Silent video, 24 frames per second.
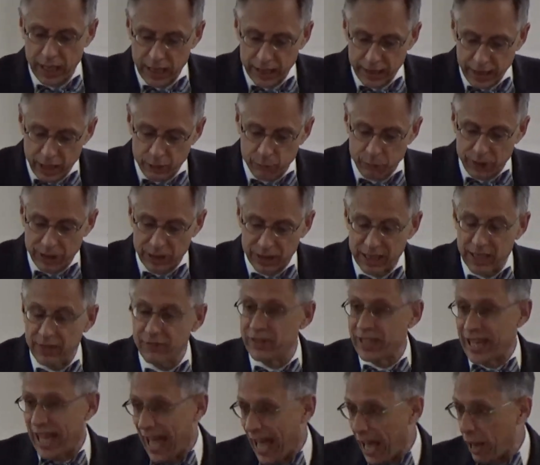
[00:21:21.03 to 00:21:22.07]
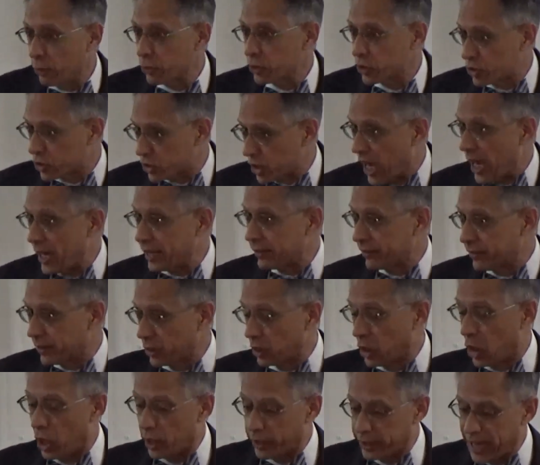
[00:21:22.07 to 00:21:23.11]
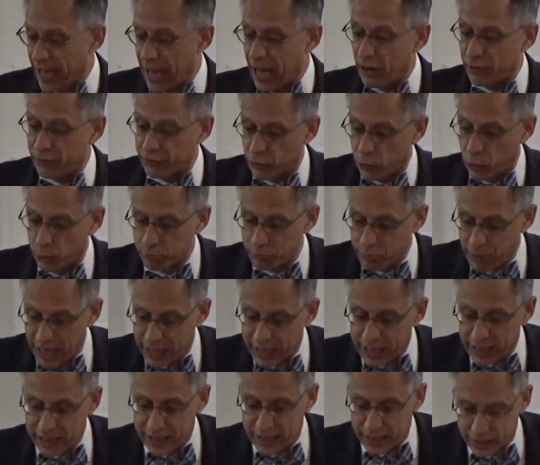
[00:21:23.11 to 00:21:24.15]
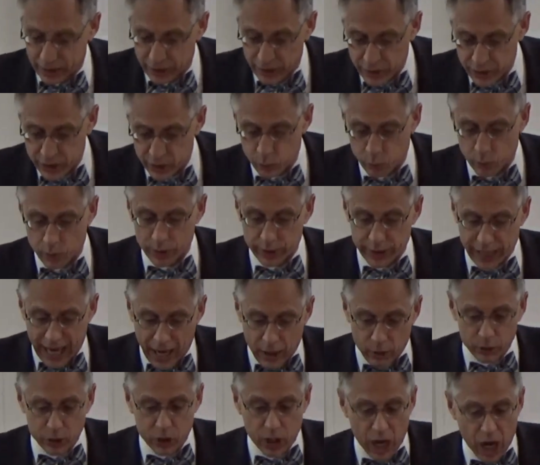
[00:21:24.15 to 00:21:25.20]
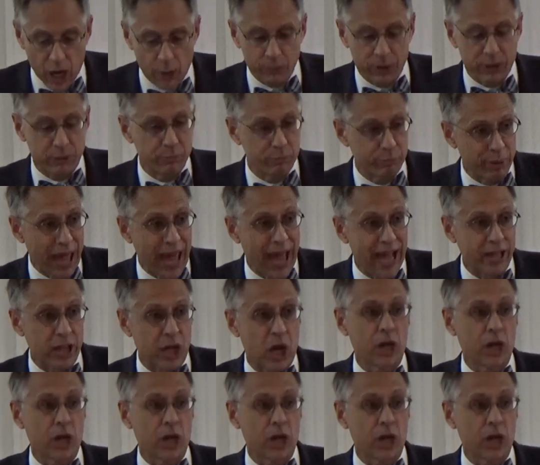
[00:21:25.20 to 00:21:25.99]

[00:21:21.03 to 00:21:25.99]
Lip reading: They had been living outside of the law now for many years and were now coming back